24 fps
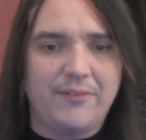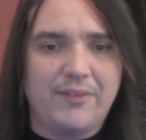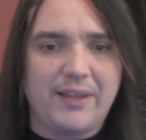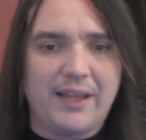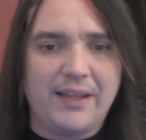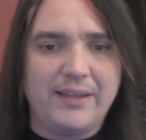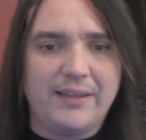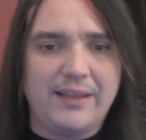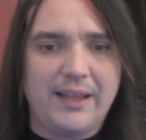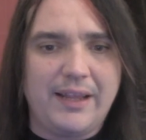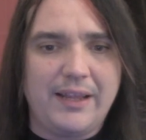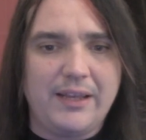
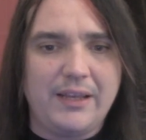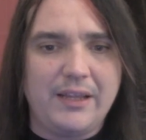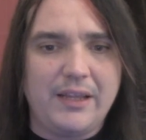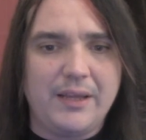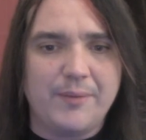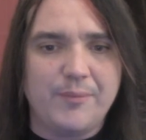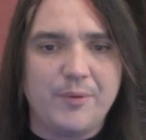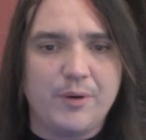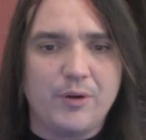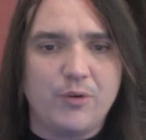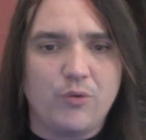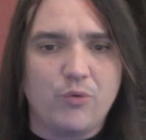
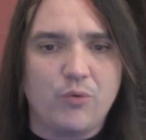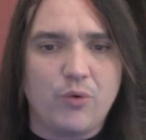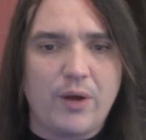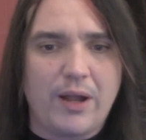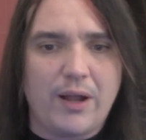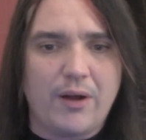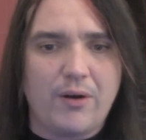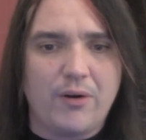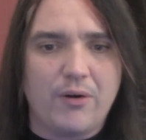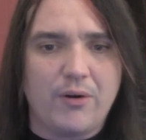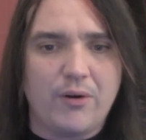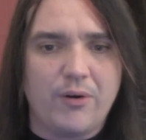titanium,
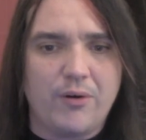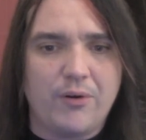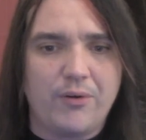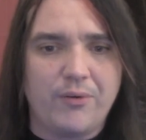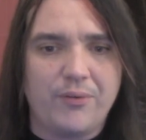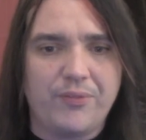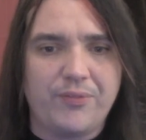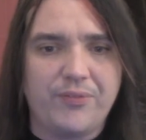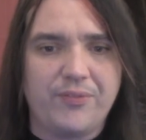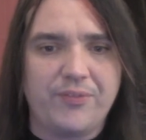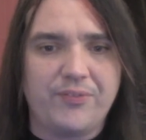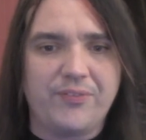rare
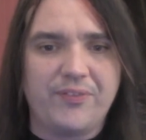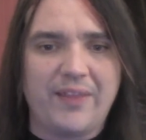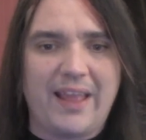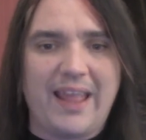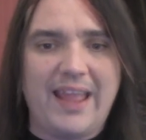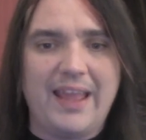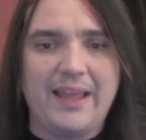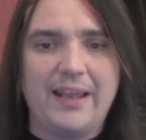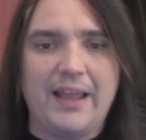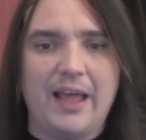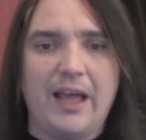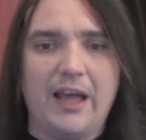earths,
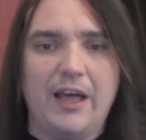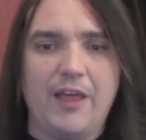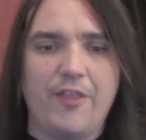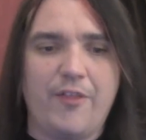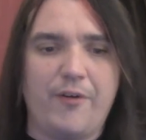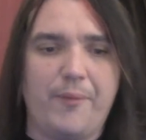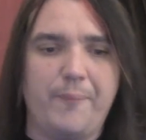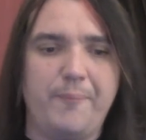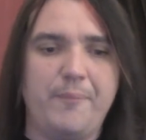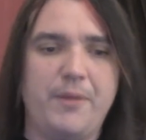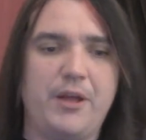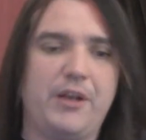and
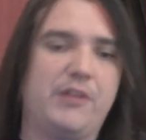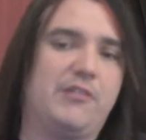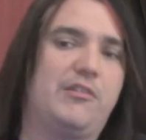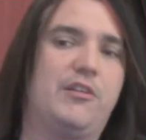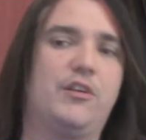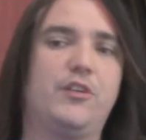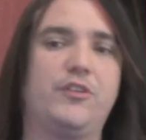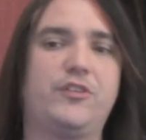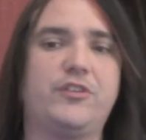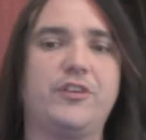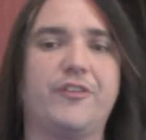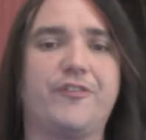other
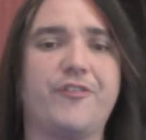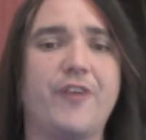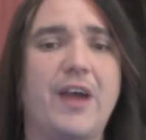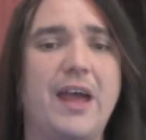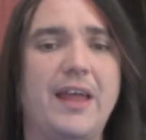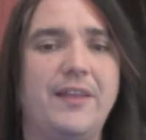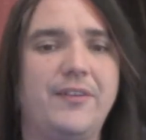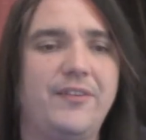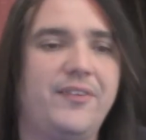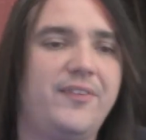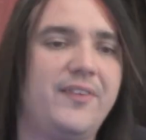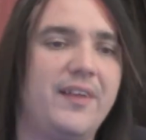minerals. So
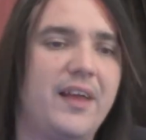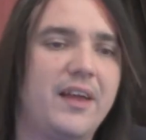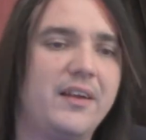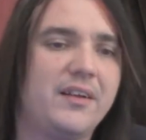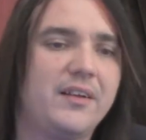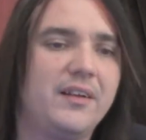friends,